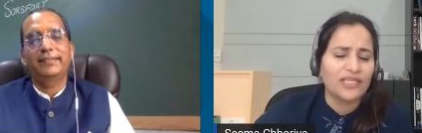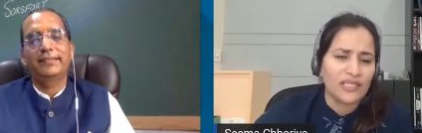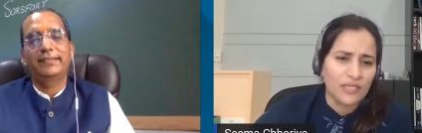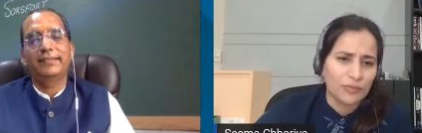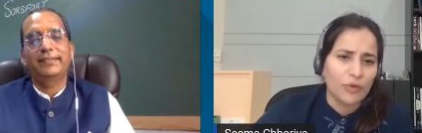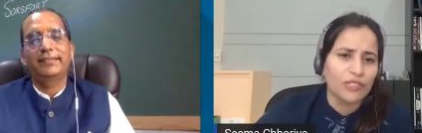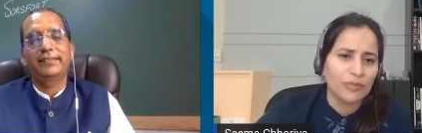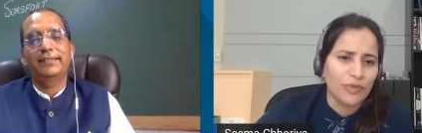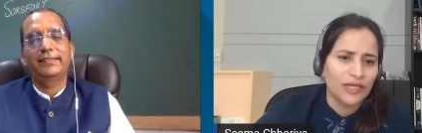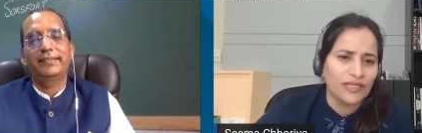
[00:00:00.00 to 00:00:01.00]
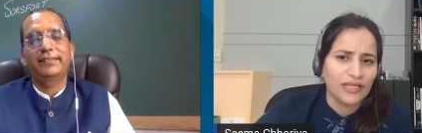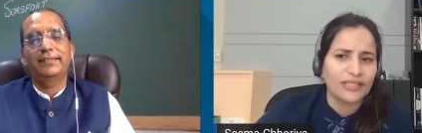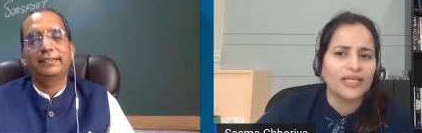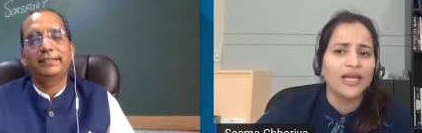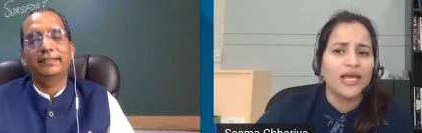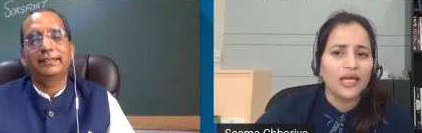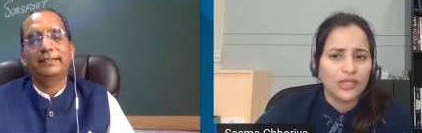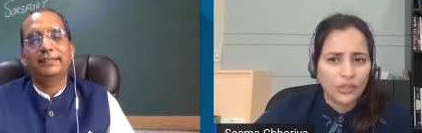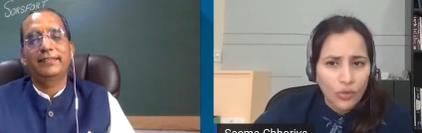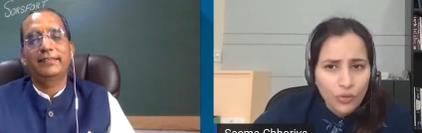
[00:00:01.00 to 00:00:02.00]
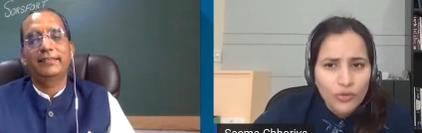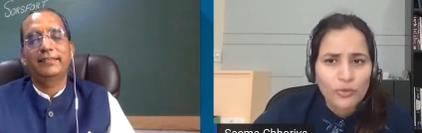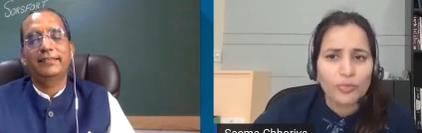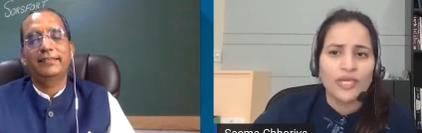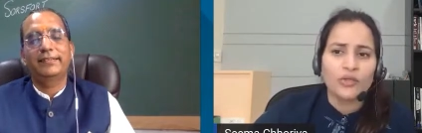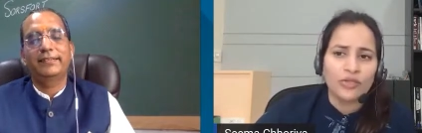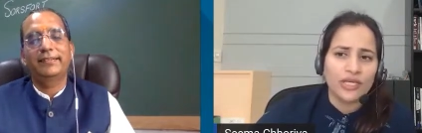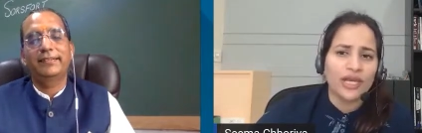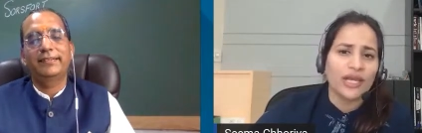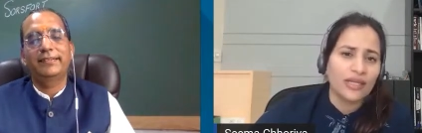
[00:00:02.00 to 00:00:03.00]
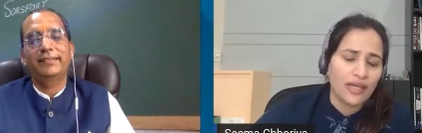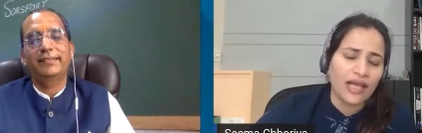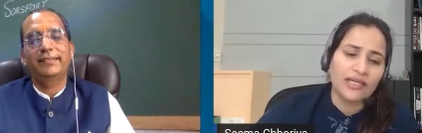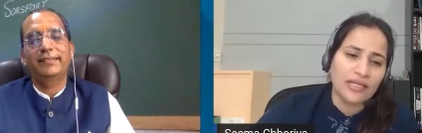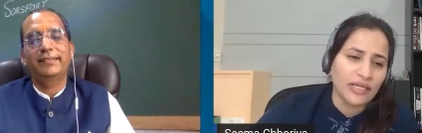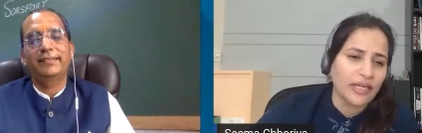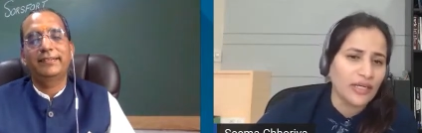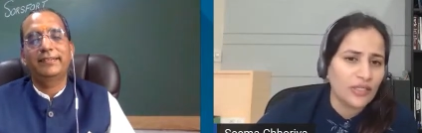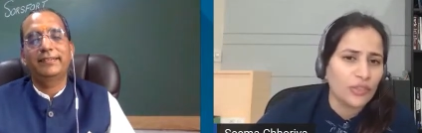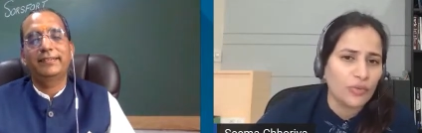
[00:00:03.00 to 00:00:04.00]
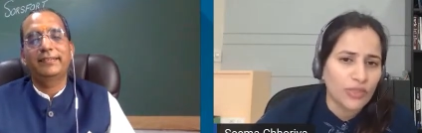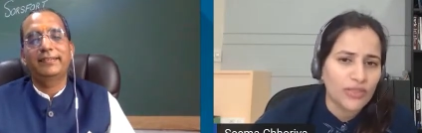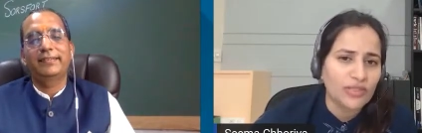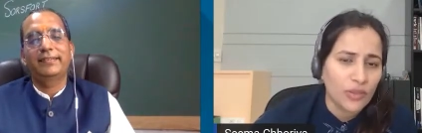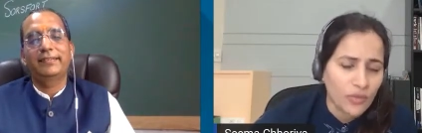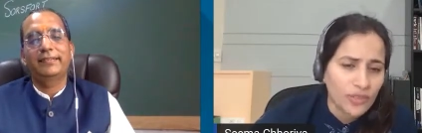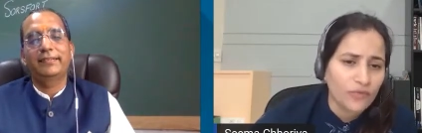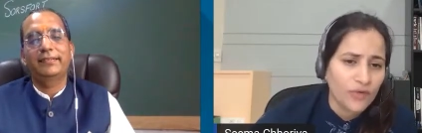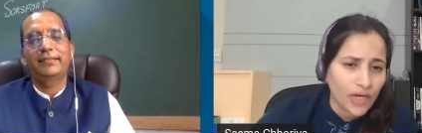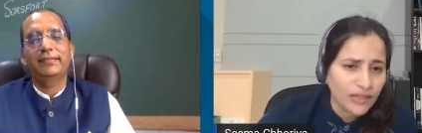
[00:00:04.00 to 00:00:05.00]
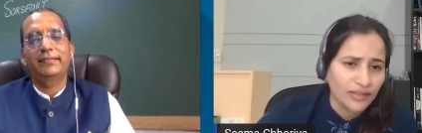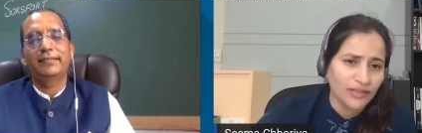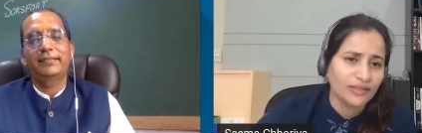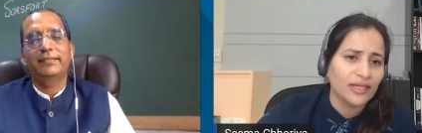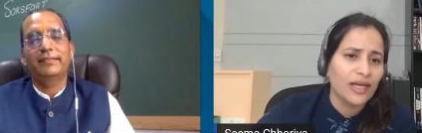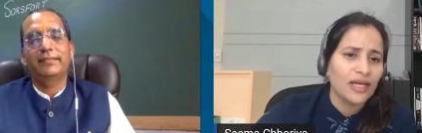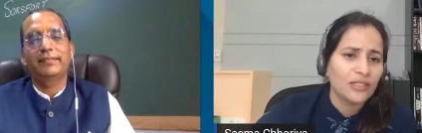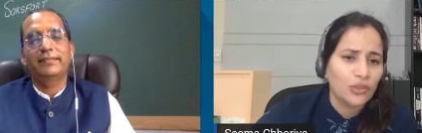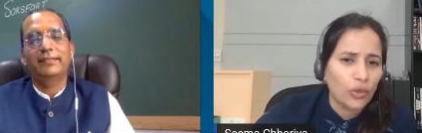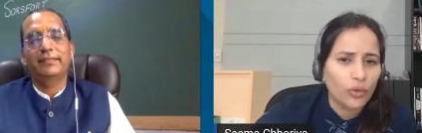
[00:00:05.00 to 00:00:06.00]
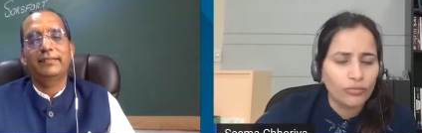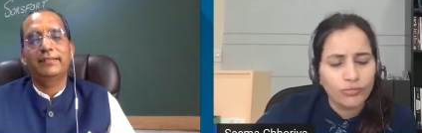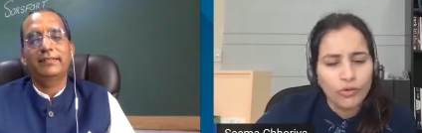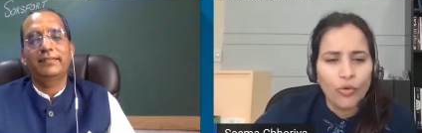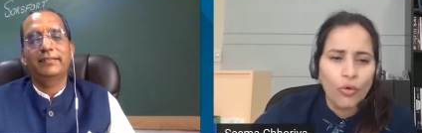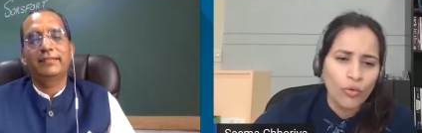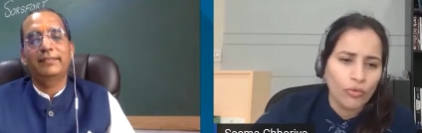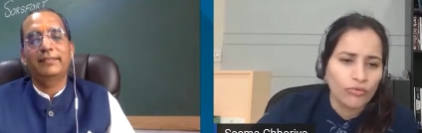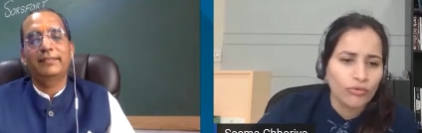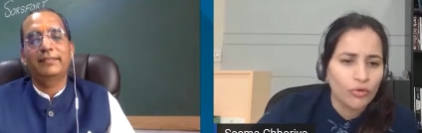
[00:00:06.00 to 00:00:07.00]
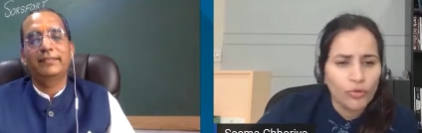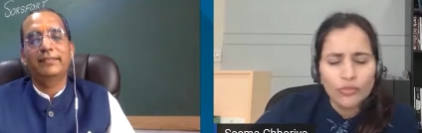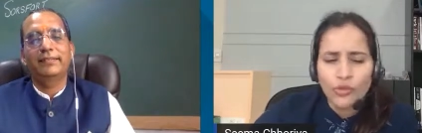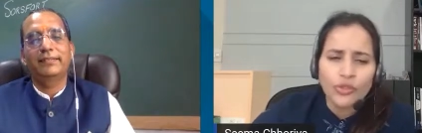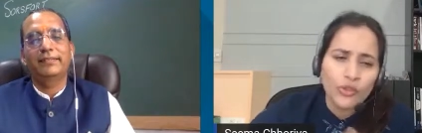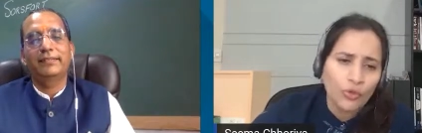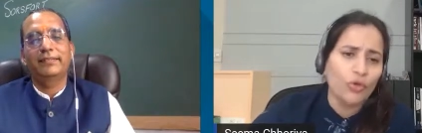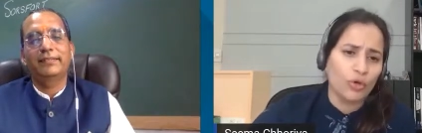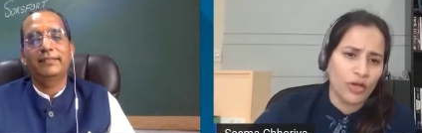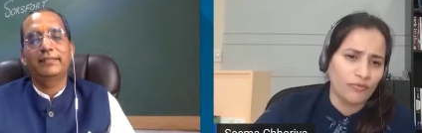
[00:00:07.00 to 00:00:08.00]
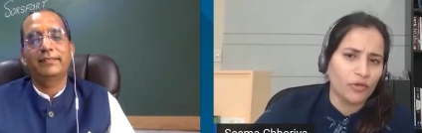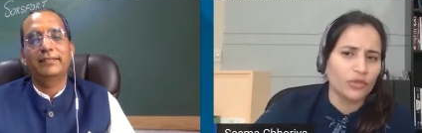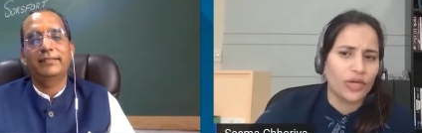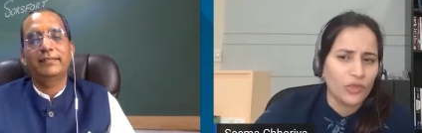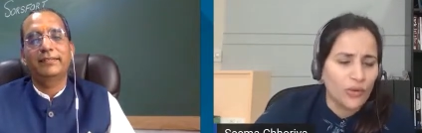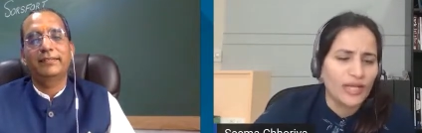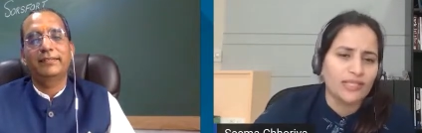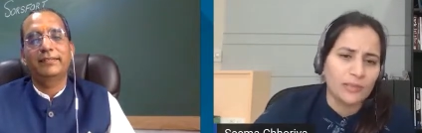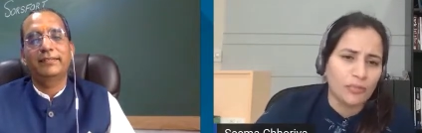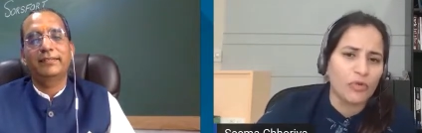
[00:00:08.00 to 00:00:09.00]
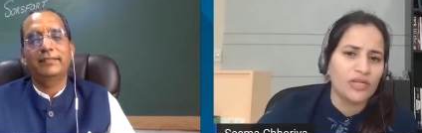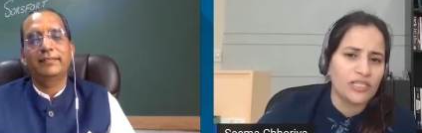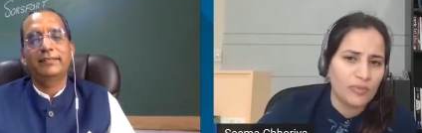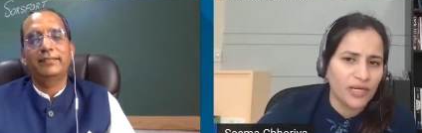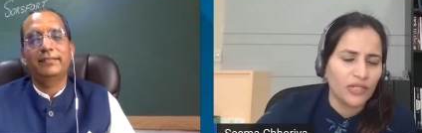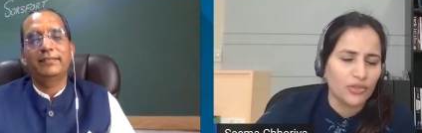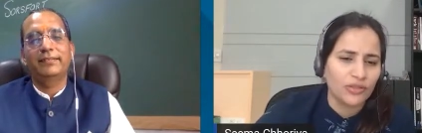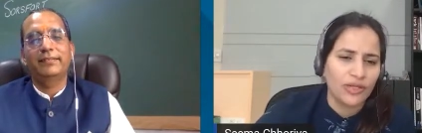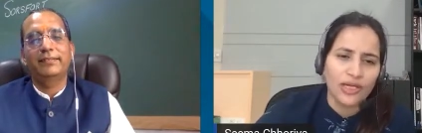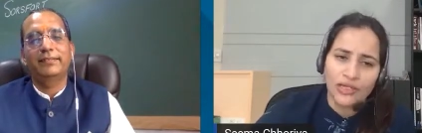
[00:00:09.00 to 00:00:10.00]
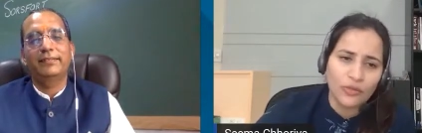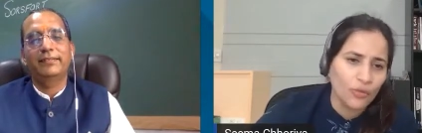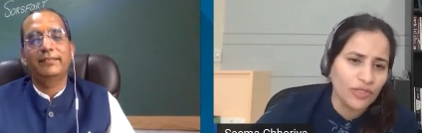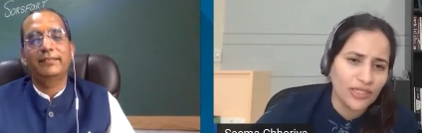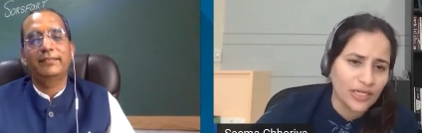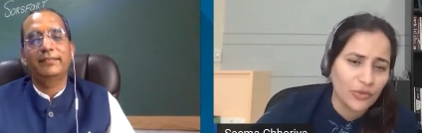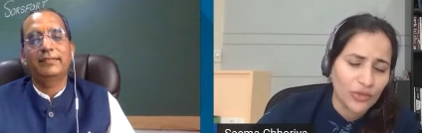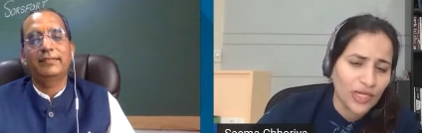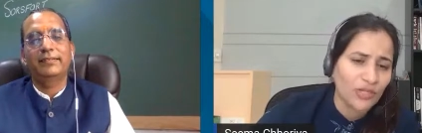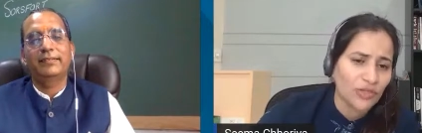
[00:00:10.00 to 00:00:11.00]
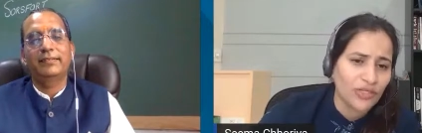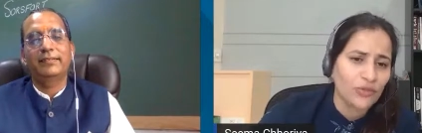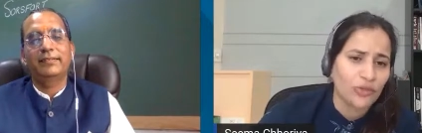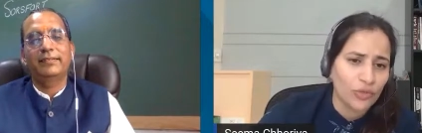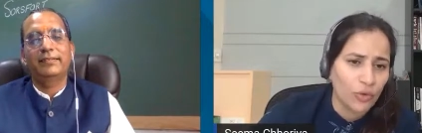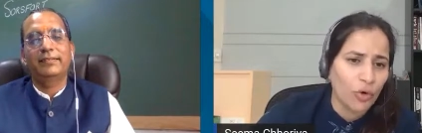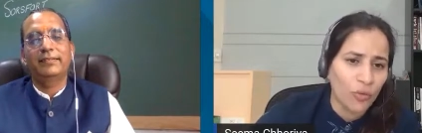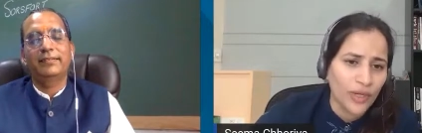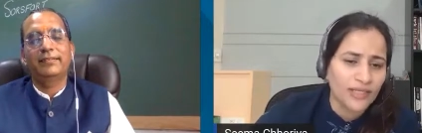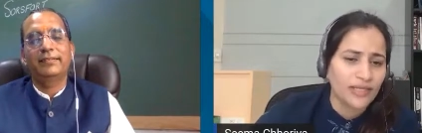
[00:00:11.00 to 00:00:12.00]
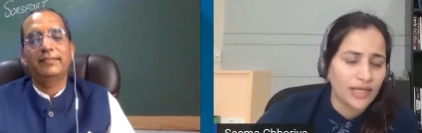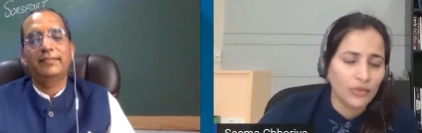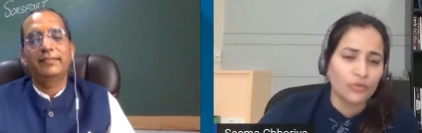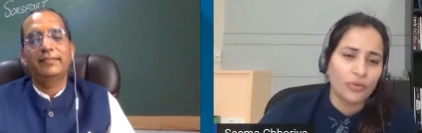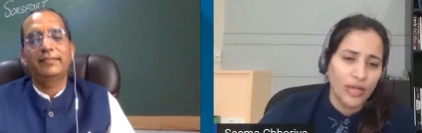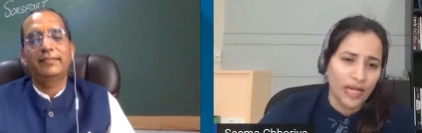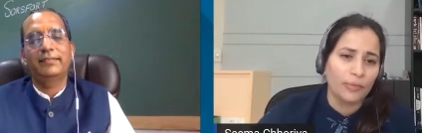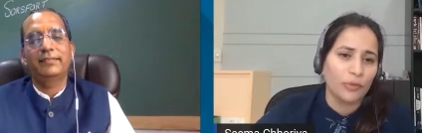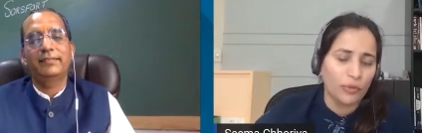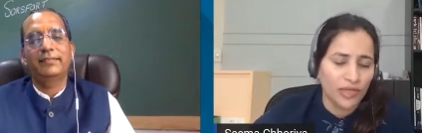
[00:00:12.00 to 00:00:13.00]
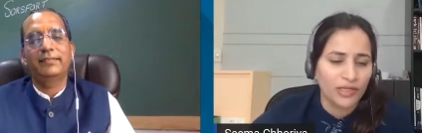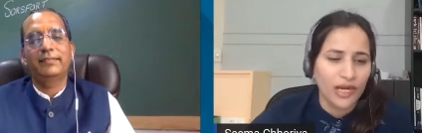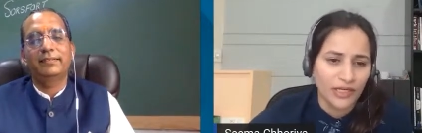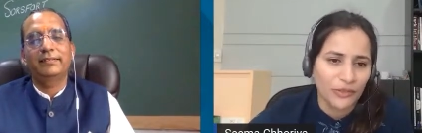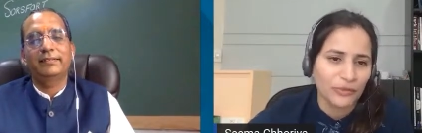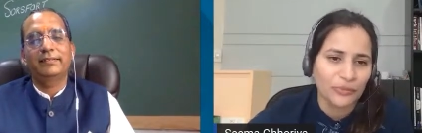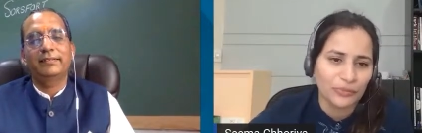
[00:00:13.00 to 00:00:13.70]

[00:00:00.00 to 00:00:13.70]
Speaker 1: and responsibilities, you spend your day and night dedicated towards the service of others. So who whom do you look up for your advice, support, inspiration, and who is it educationist who is always there to help you and guide you?